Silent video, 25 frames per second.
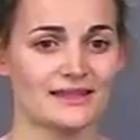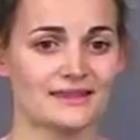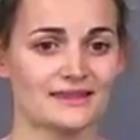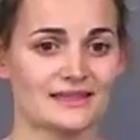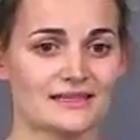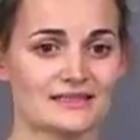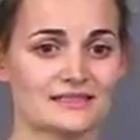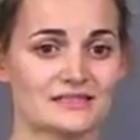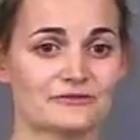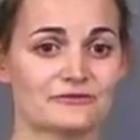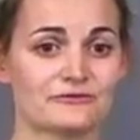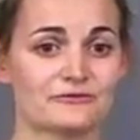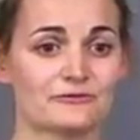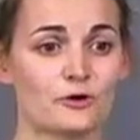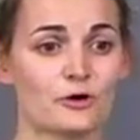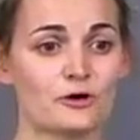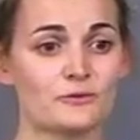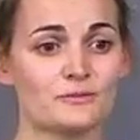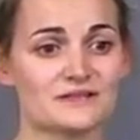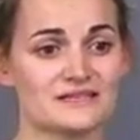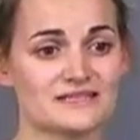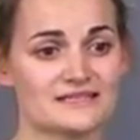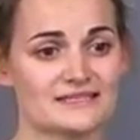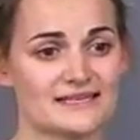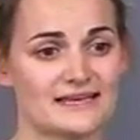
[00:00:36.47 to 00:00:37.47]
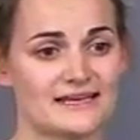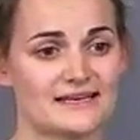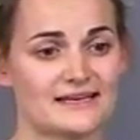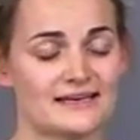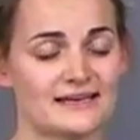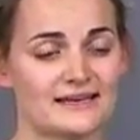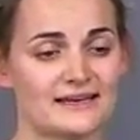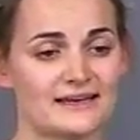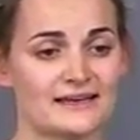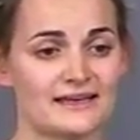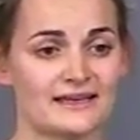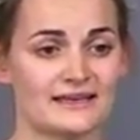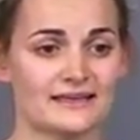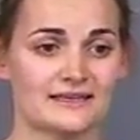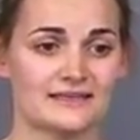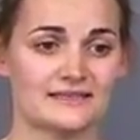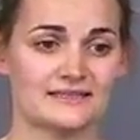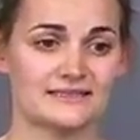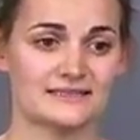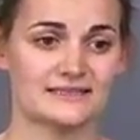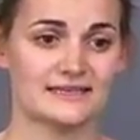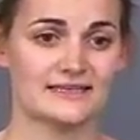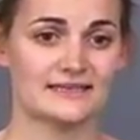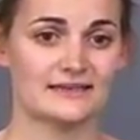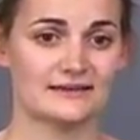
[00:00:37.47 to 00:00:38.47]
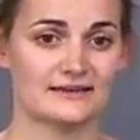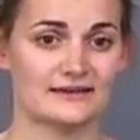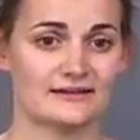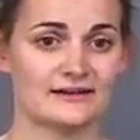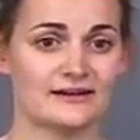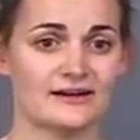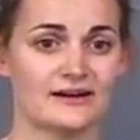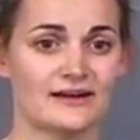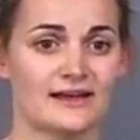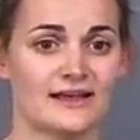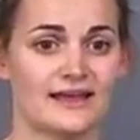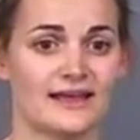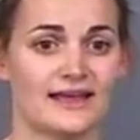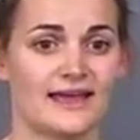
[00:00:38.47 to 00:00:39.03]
that's a formal setting in singular,